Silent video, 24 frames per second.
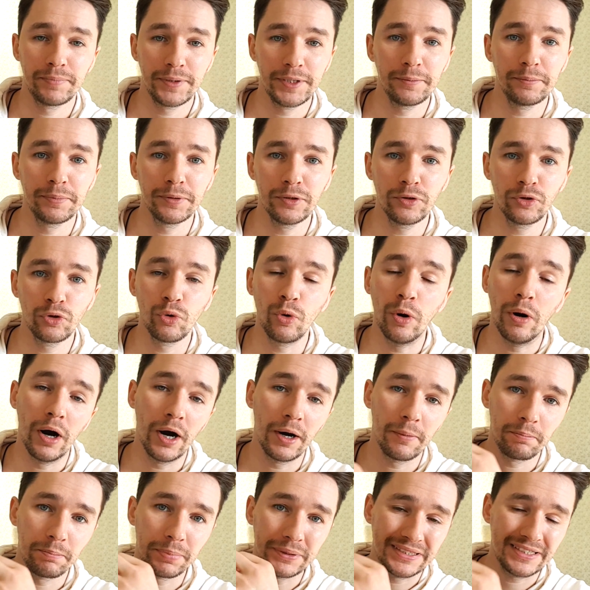people who
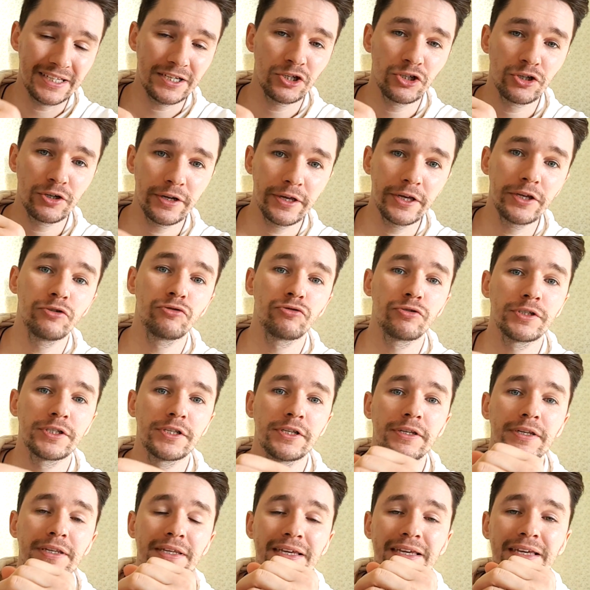are potentially
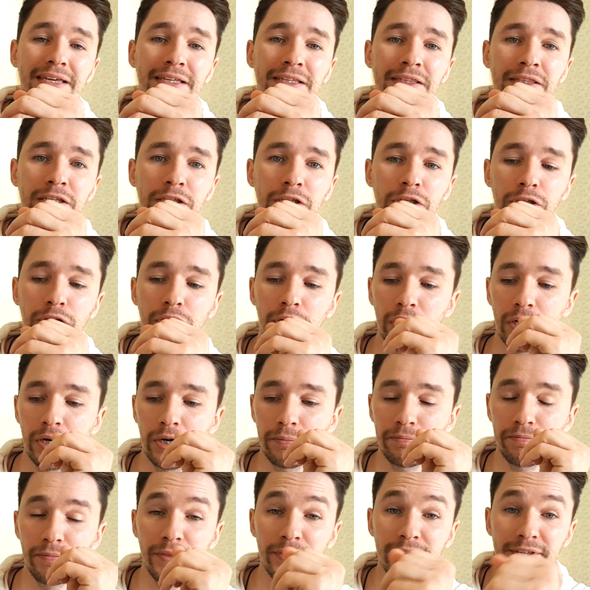interested in
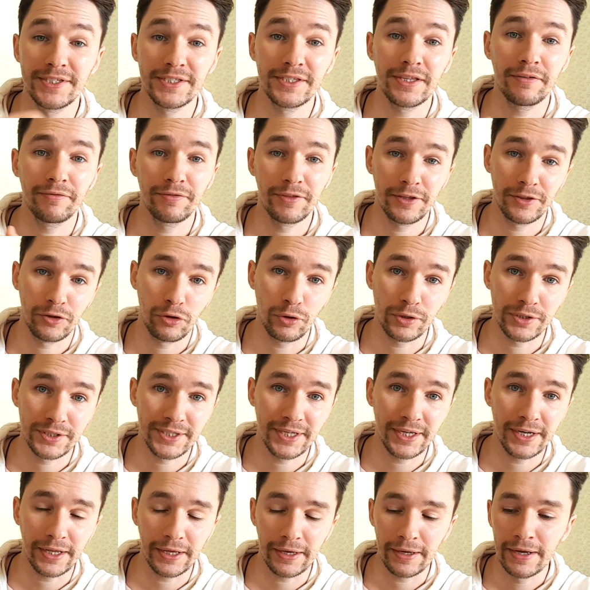the stuff that you're
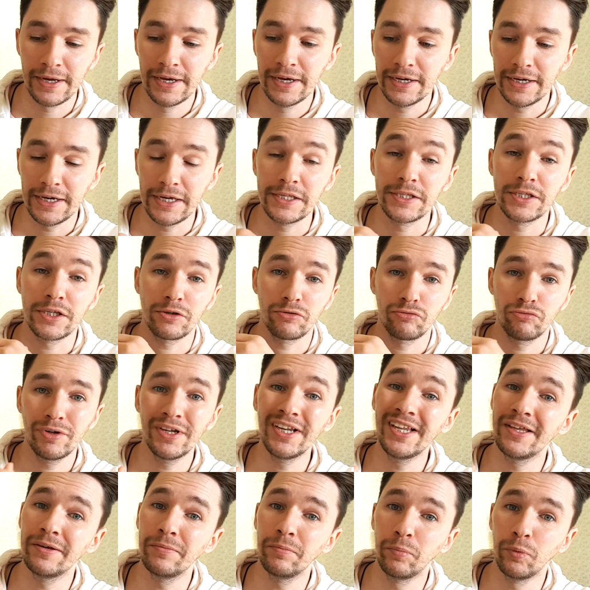selling. It's
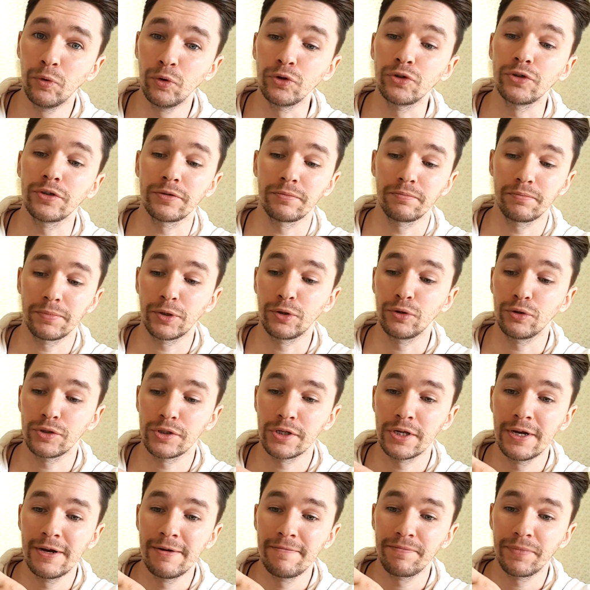really important
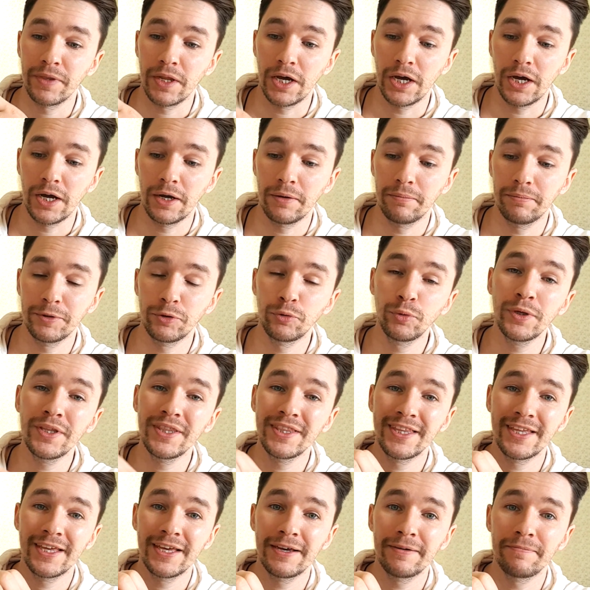because between
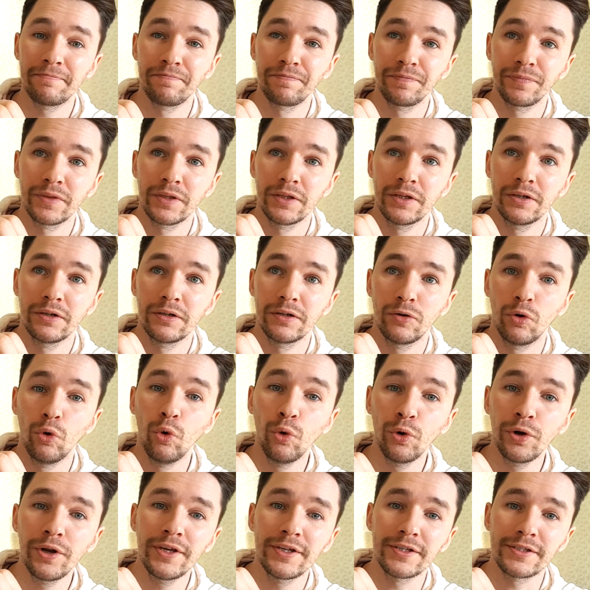the
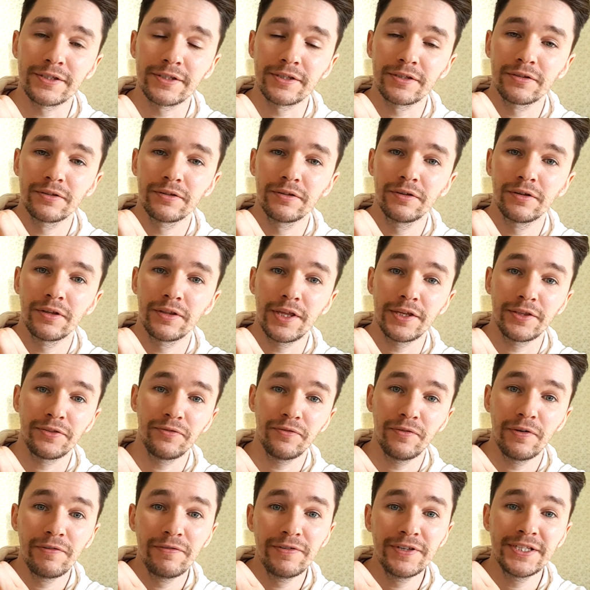audience
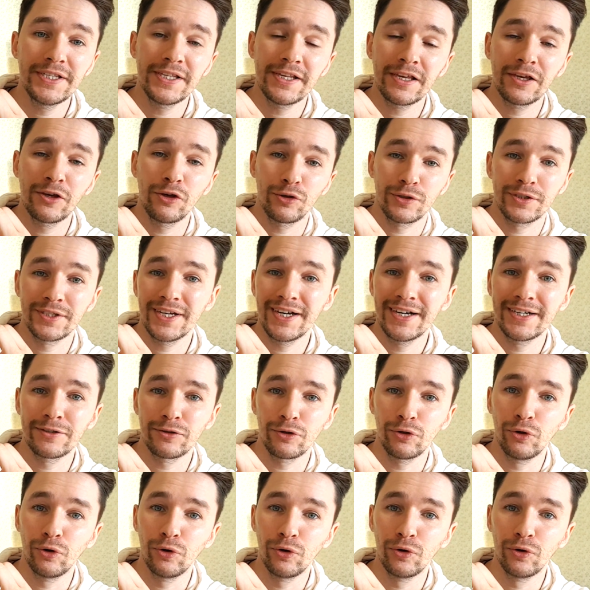that visiting your site
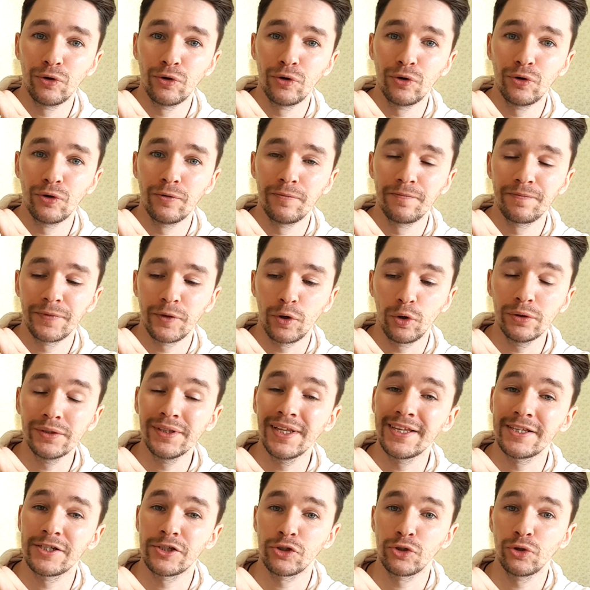or
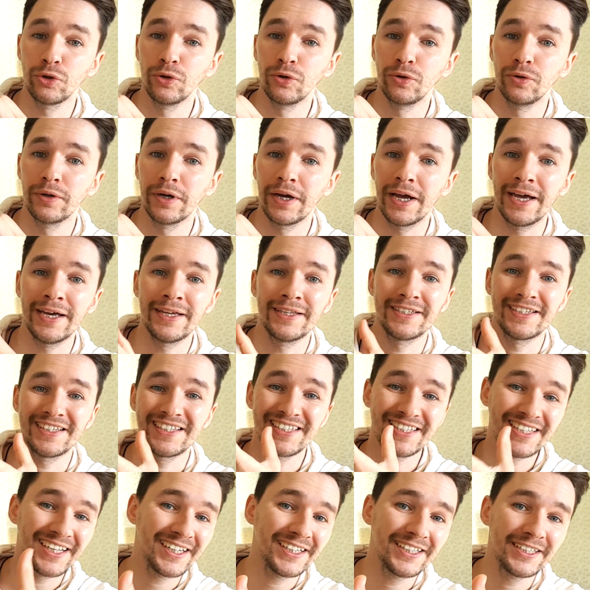online store and
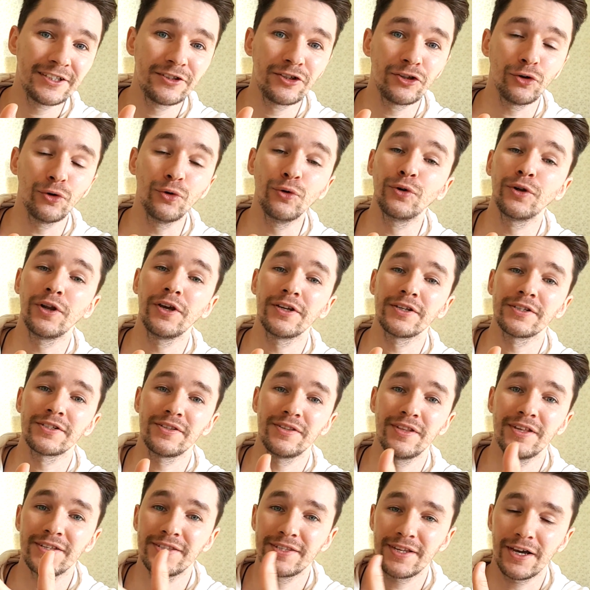targeted audience,
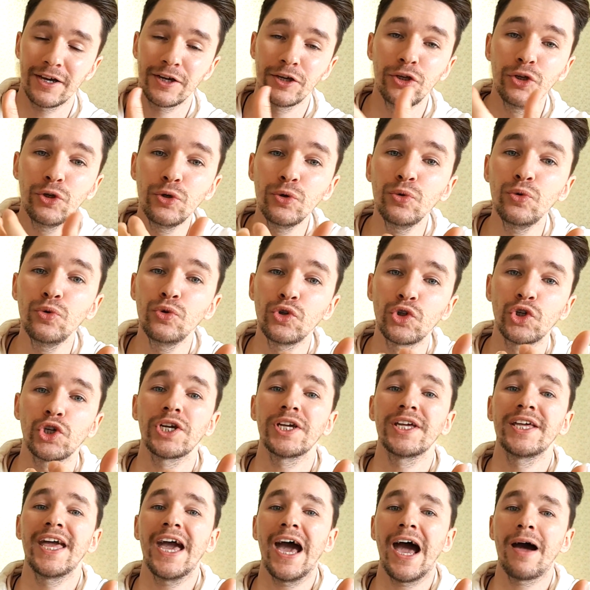there's a huge
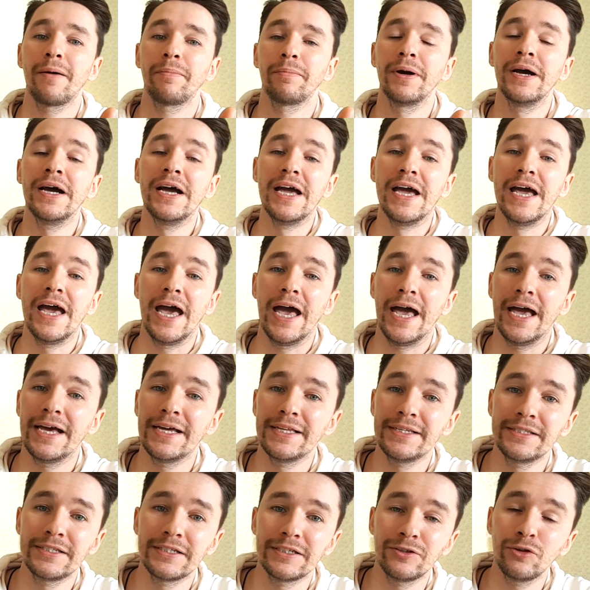gap,
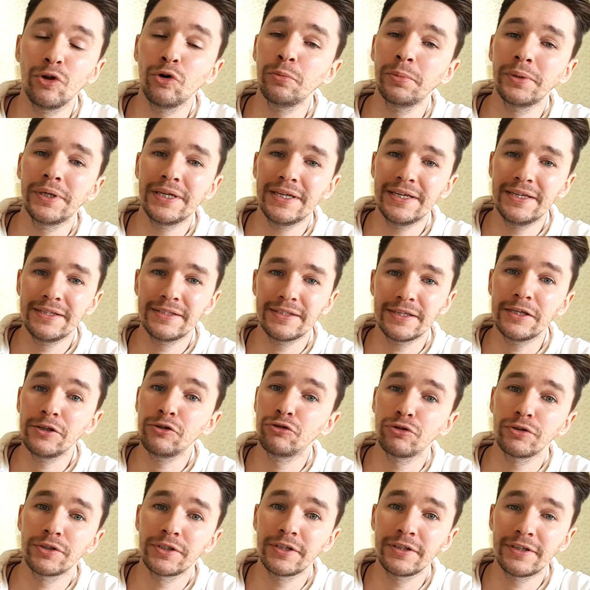and nobody is
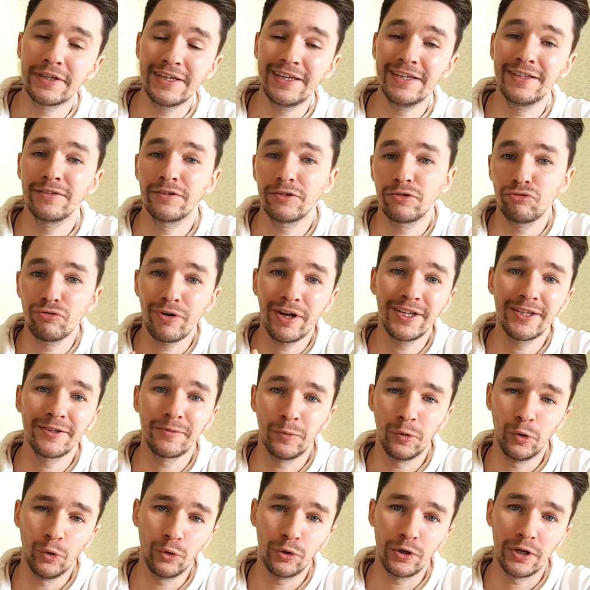interested in
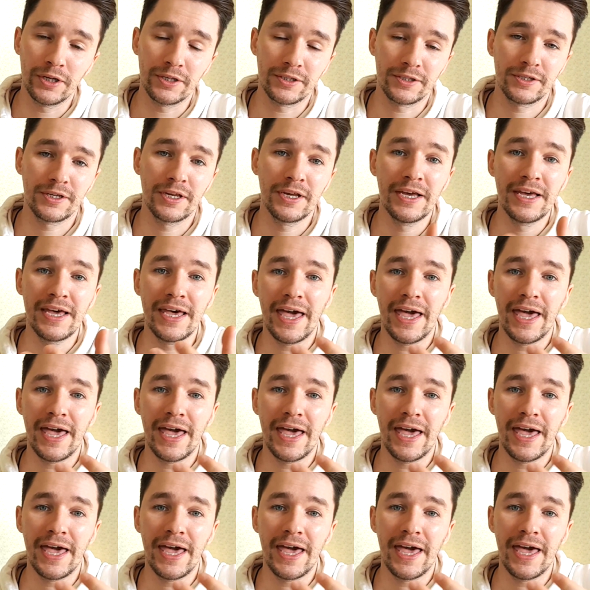random audience.